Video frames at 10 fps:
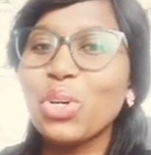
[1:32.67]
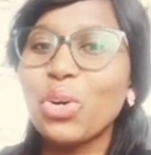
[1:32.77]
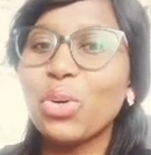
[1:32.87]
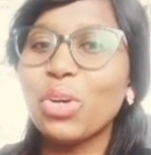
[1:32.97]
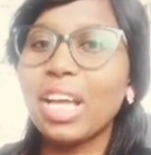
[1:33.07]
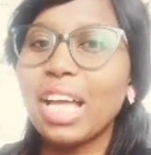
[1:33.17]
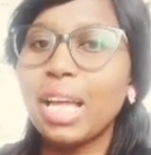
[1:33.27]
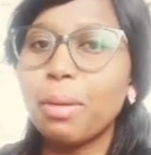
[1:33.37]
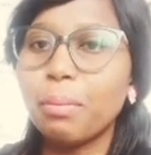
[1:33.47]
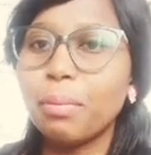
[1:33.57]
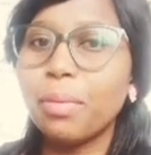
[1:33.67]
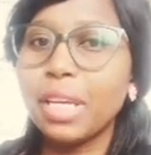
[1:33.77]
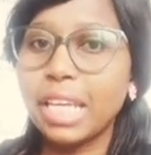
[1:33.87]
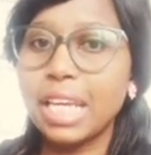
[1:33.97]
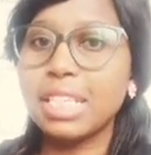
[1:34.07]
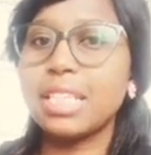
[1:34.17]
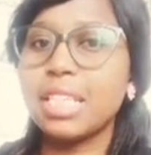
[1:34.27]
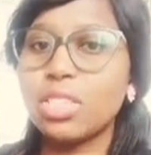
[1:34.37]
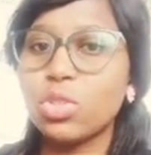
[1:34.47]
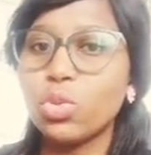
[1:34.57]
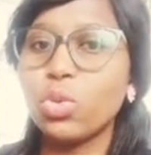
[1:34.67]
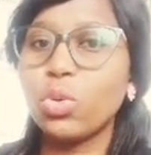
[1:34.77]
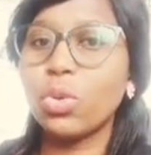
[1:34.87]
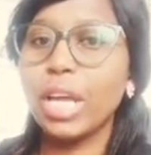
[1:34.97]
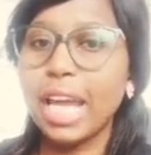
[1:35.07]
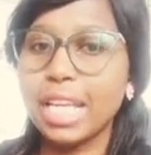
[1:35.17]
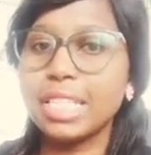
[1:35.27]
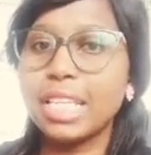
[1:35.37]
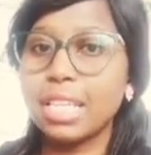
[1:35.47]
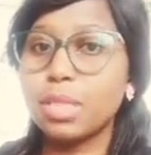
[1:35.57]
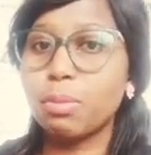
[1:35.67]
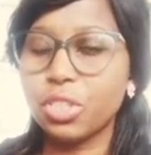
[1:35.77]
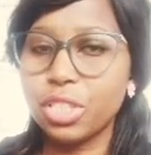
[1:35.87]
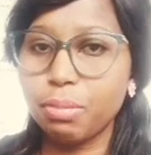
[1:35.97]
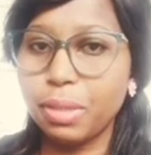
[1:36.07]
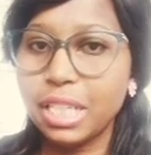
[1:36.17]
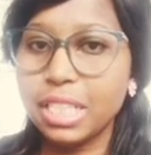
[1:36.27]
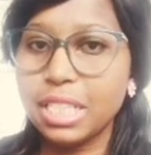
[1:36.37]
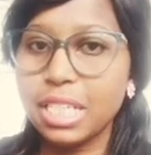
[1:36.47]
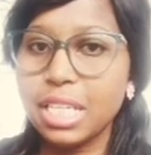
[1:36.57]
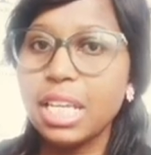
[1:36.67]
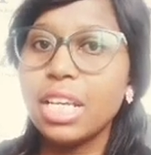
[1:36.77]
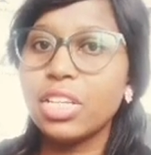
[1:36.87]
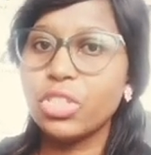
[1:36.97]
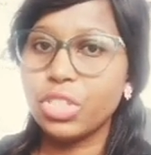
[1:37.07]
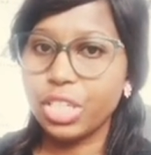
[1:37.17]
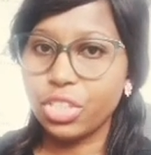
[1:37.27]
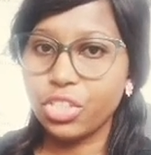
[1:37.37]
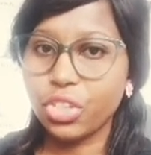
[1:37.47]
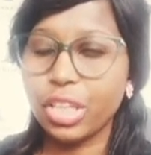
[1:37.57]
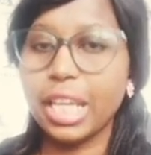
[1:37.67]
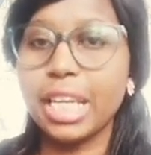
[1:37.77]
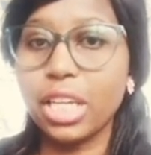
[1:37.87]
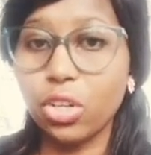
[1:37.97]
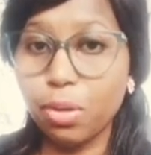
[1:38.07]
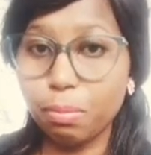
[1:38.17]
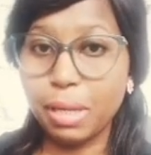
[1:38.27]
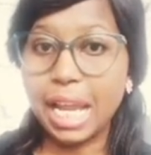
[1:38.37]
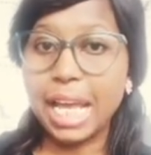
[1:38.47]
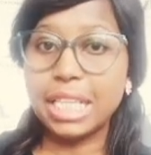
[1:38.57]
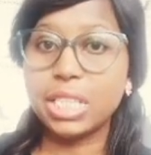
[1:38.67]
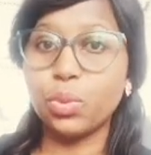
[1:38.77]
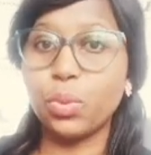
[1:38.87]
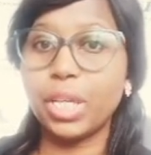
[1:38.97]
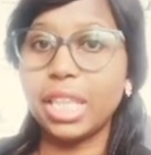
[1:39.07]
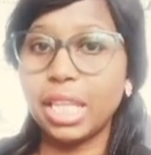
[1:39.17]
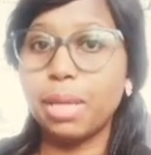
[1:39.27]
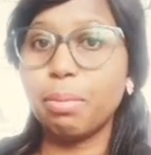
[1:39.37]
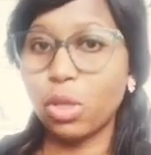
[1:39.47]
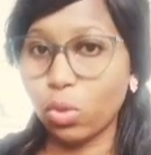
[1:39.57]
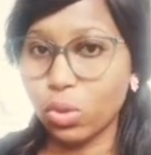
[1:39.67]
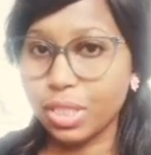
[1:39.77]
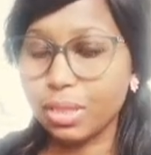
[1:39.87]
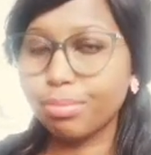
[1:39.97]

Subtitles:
So yes, the school has the responsibility to ensure that it complies with labor laws.